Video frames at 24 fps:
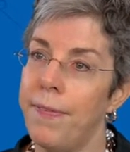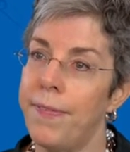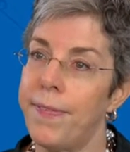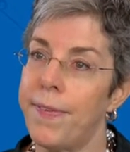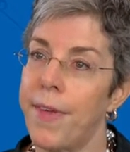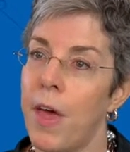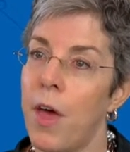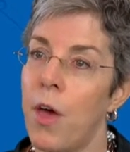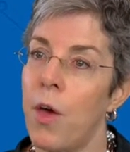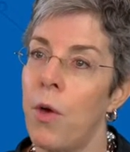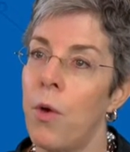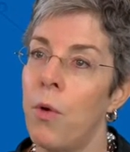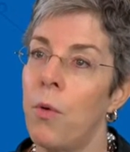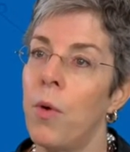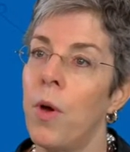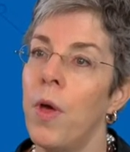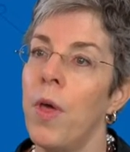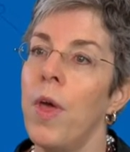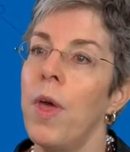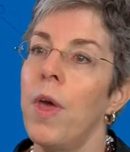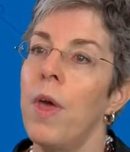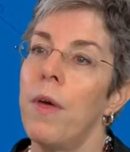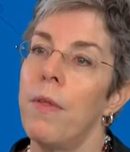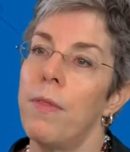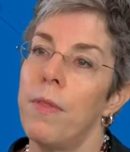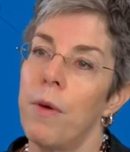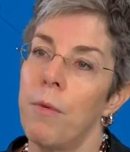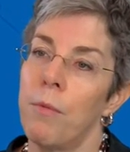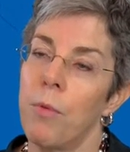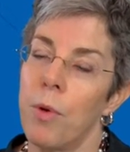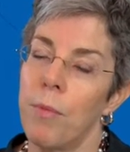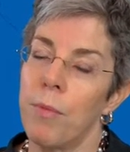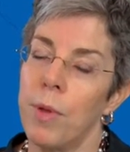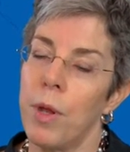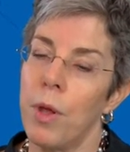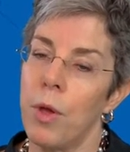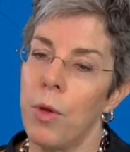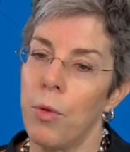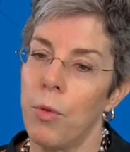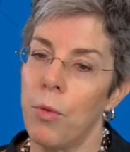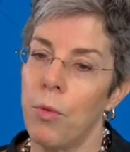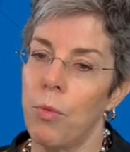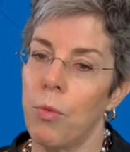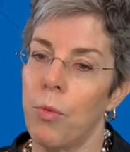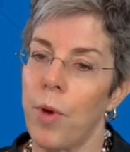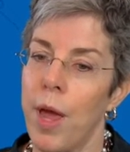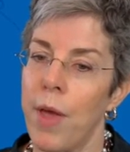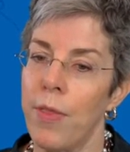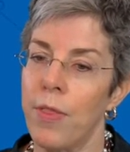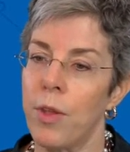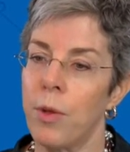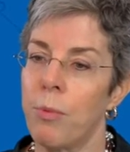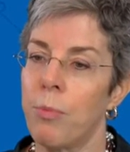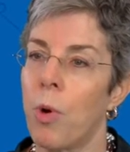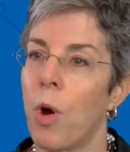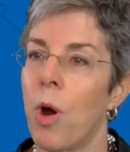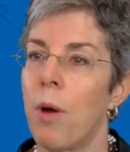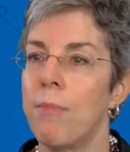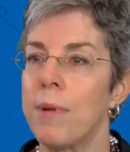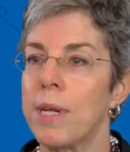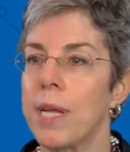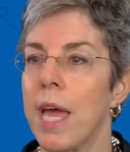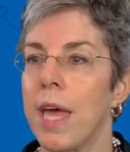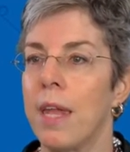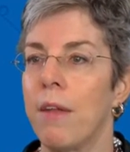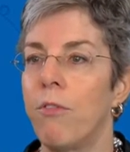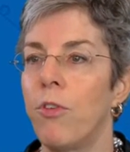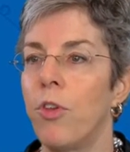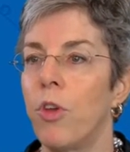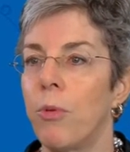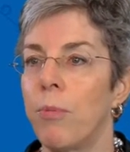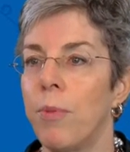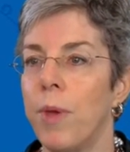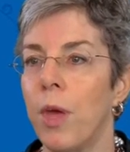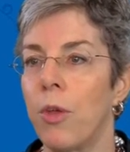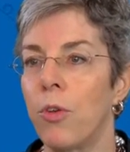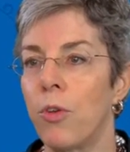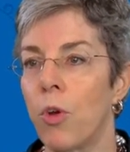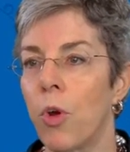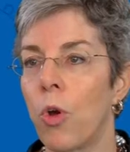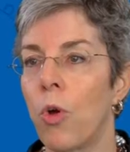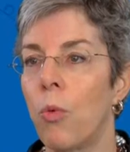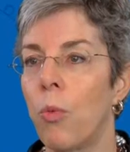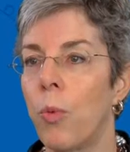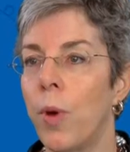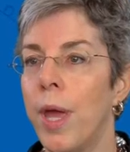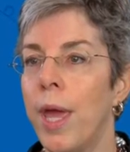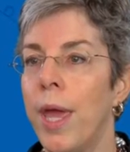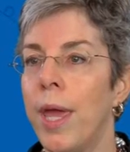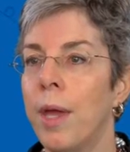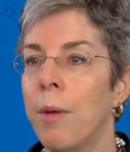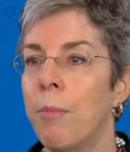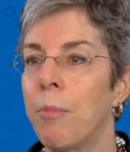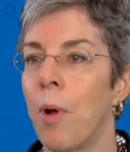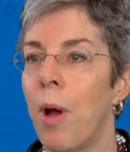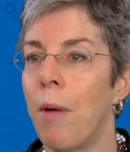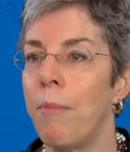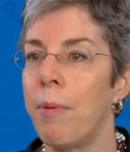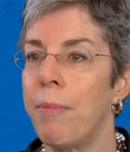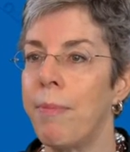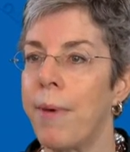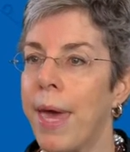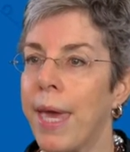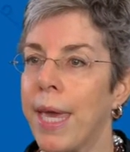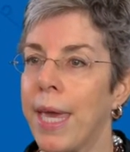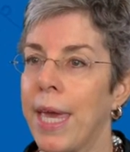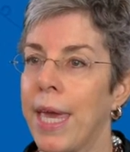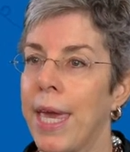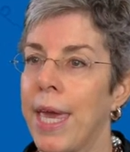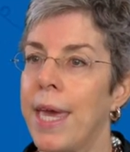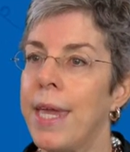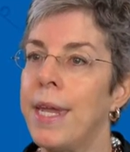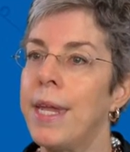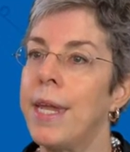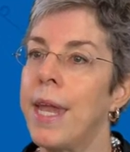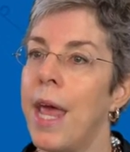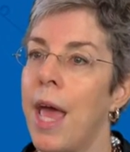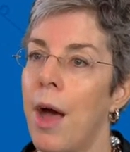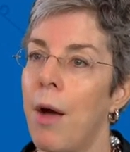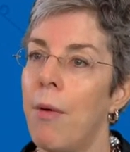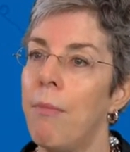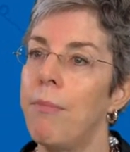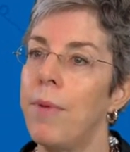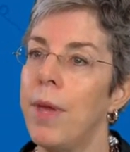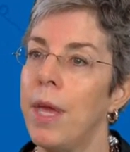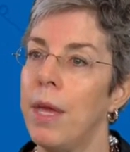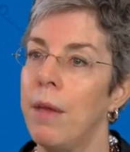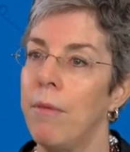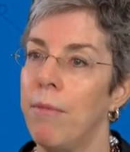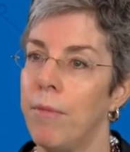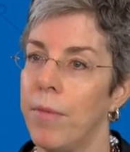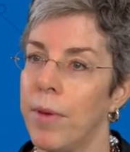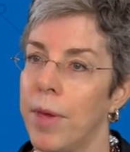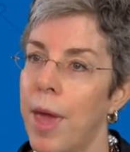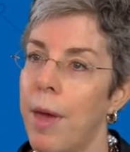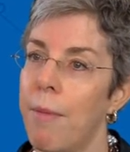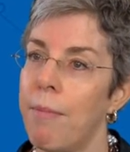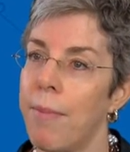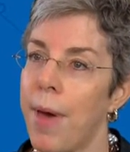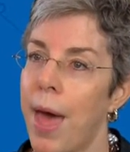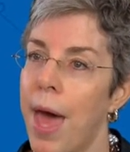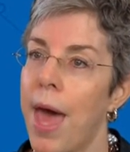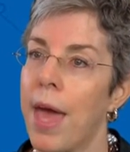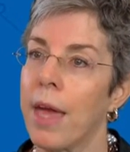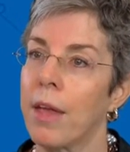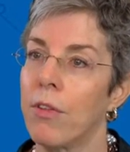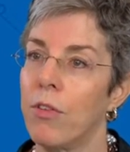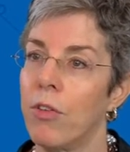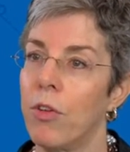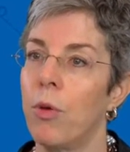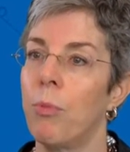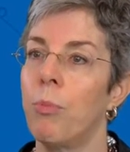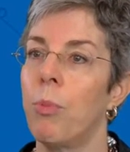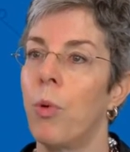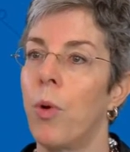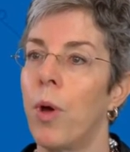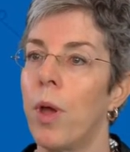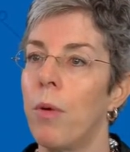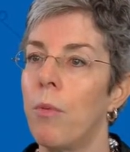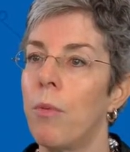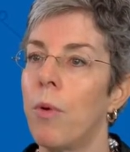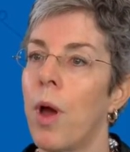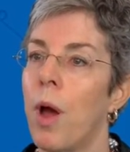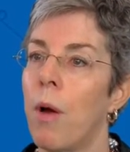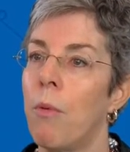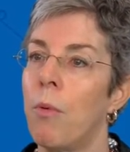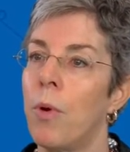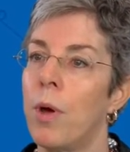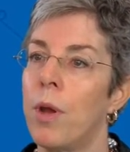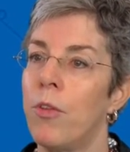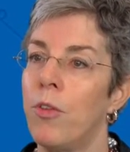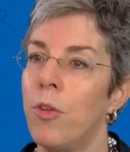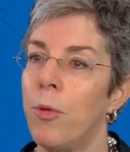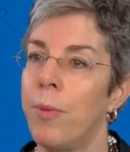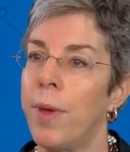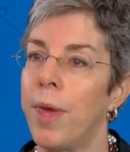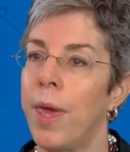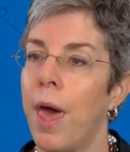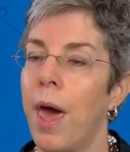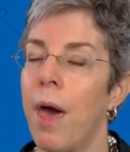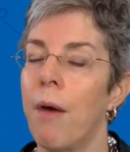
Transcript: So the woman who ran the department kind of took me under her wing and brought me back in and helped me get back to a point where I wanted to be.